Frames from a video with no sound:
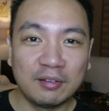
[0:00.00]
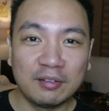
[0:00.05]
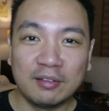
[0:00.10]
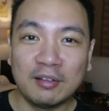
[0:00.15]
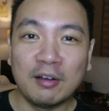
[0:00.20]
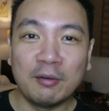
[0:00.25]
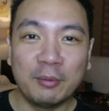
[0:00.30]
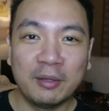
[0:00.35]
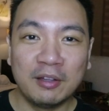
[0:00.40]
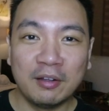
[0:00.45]
they're
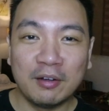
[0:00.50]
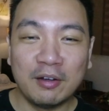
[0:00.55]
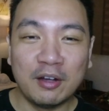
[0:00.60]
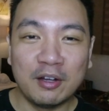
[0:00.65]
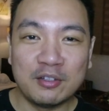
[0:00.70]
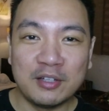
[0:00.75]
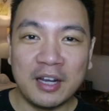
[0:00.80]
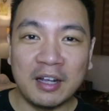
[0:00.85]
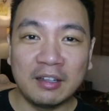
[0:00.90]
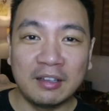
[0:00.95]
stuck with a
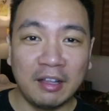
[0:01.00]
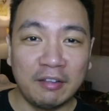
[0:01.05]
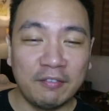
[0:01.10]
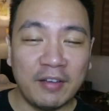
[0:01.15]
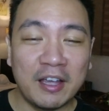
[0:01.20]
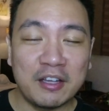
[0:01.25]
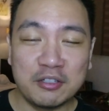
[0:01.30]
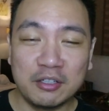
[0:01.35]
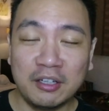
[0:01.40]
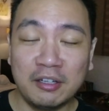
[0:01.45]
contract they've
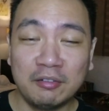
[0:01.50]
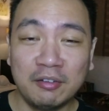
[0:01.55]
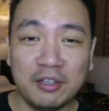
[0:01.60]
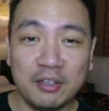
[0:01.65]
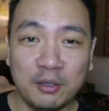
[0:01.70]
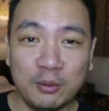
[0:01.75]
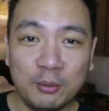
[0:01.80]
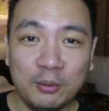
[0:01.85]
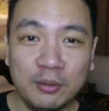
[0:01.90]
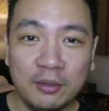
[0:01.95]
actually
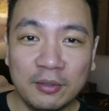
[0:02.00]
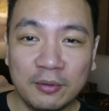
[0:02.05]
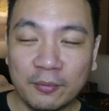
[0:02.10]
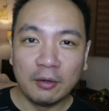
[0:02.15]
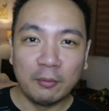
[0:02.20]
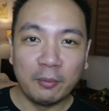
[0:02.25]
renewed,